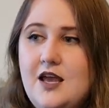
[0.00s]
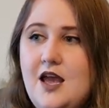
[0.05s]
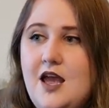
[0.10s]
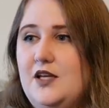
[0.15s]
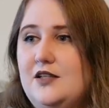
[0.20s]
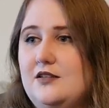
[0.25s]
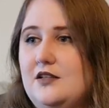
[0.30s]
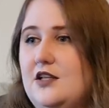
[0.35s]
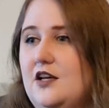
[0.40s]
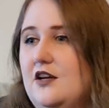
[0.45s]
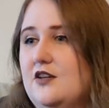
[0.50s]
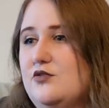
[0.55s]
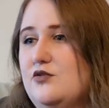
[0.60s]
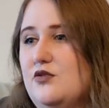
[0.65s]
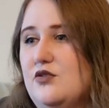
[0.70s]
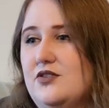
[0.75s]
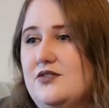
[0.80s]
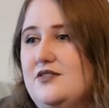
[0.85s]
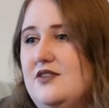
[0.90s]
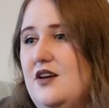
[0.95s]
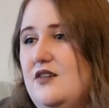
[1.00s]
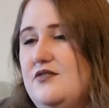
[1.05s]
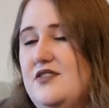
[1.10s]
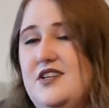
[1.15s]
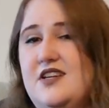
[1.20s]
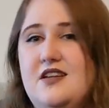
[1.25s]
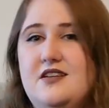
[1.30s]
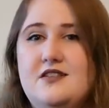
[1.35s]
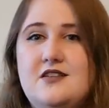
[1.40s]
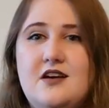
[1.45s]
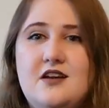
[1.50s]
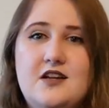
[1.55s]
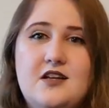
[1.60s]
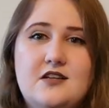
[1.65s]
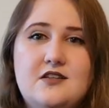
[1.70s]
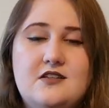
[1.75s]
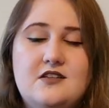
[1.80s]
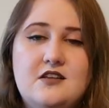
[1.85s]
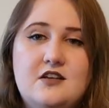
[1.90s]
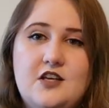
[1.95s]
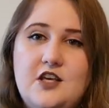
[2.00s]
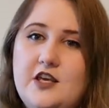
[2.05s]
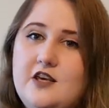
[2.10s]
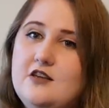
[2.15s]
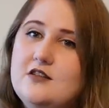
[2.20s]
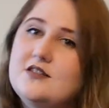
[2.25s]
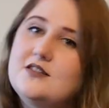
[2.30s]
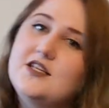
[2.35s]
Basically, I draw stuff and then turn it into cute